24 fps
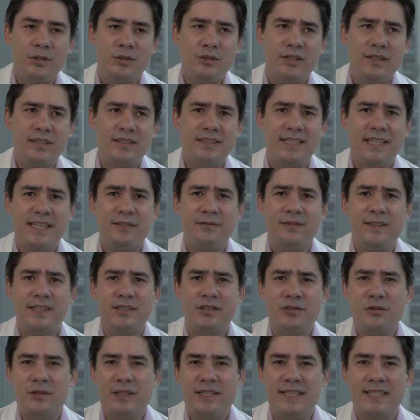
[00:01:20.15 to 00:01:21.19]
most of the side
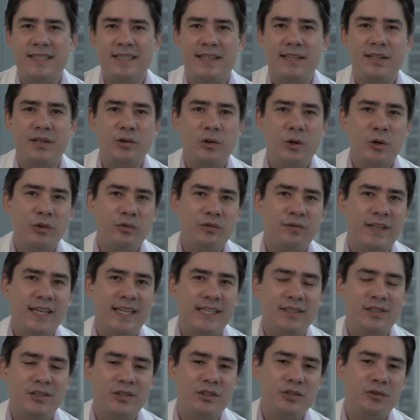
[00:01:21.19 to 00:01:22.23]
effects are related to the growth
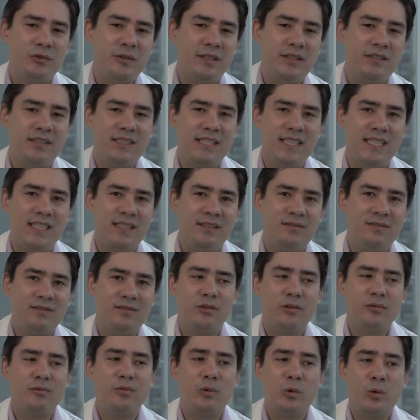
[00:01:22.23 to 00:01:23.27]
factors you receive
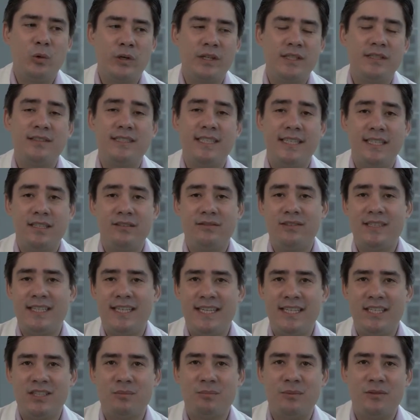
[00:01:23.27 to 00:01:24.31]
for four consecutive
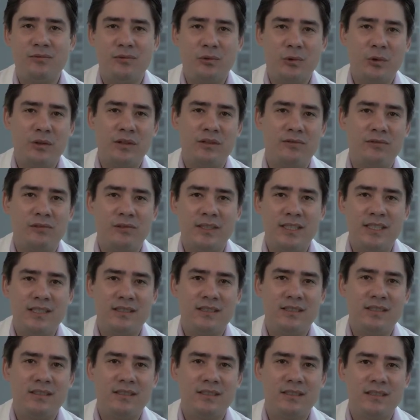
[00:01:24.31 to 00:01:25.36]
days before the
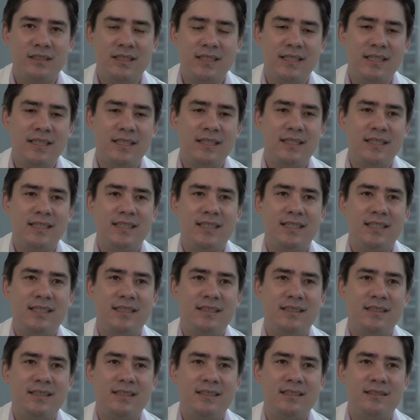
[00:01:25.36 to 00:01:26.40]
apheresis.
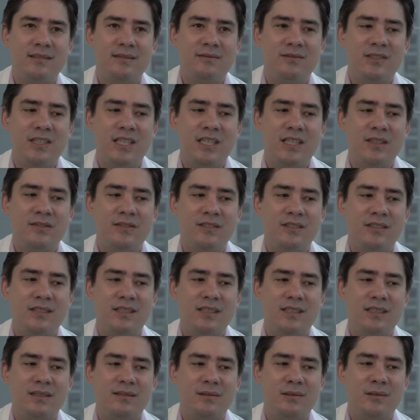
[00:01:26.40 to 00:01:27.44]
Uh, it involves
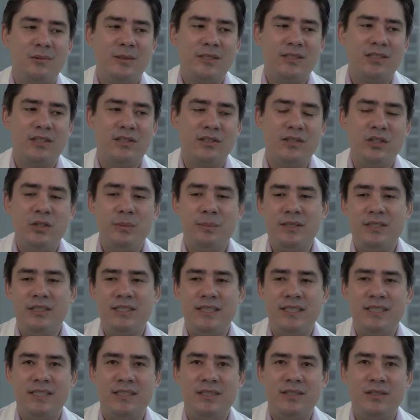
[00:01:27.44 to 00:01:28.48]
uh, what's called
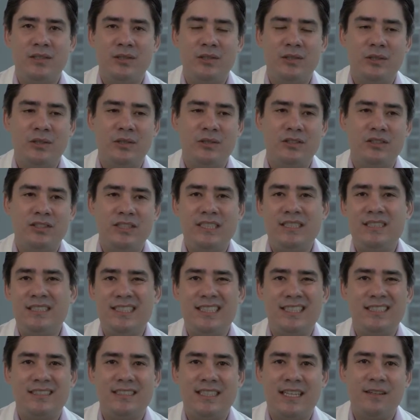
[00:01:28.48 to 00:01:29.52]
neupogen, or G
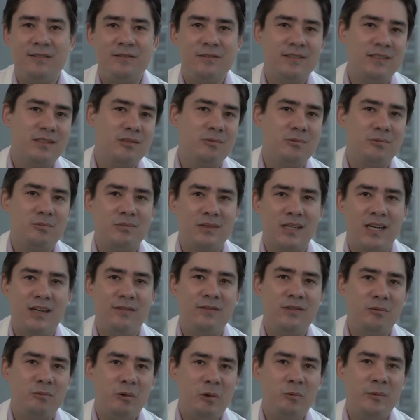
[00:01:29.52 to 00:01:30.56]
C S F is
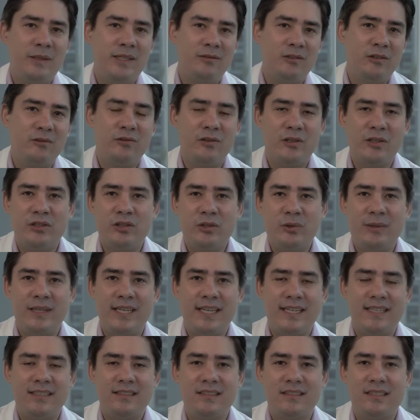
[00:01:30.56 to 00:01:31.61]
often what we refer to it
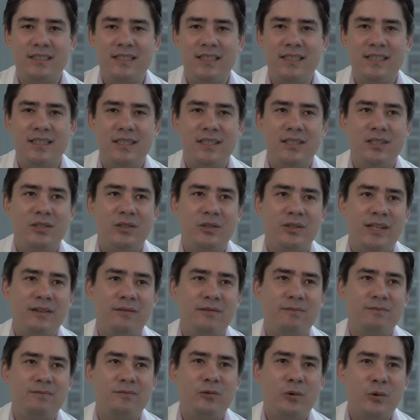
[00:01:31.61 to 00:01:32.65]
as. You'll get
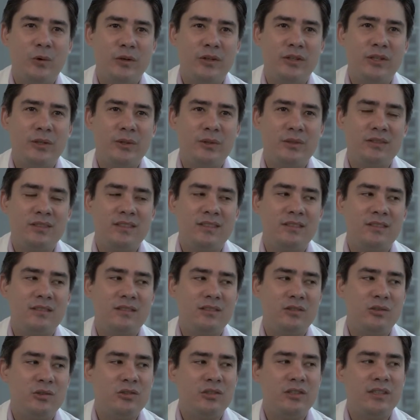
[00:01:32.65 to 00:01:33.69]
four
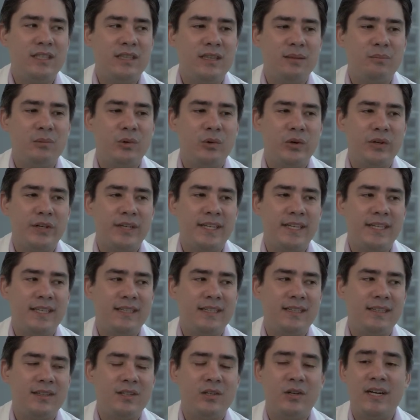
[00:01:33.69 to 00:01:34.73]
doses, usually in the morning,
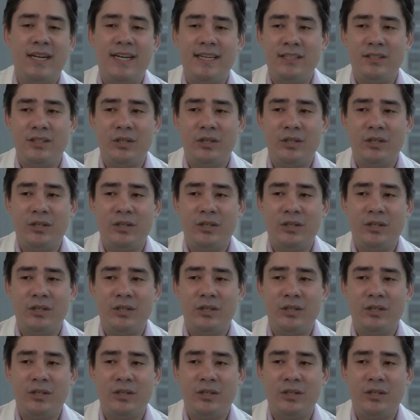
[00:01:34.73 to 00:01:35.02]
and they're high